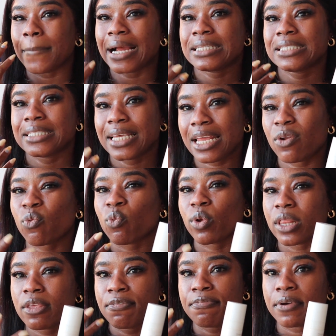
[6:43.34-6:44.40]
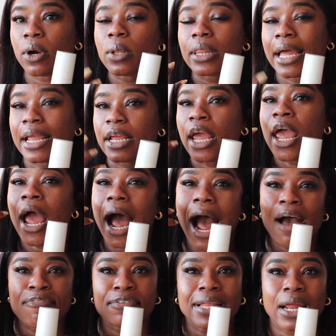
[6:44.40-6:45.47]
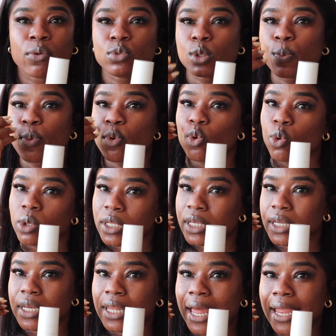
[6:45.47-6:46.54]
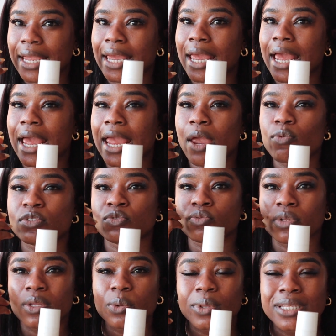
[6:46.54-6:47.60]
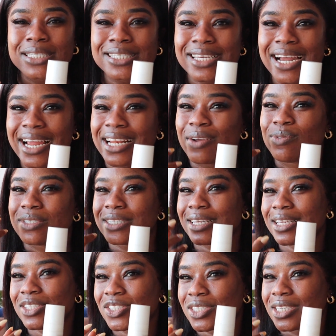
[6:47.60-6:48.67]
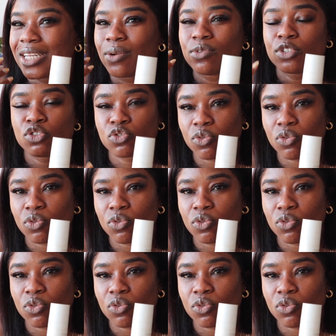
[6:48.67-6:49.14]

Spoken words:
skin really felt like, I feel like it was pulling, like it was really, really tight. It was itching, it was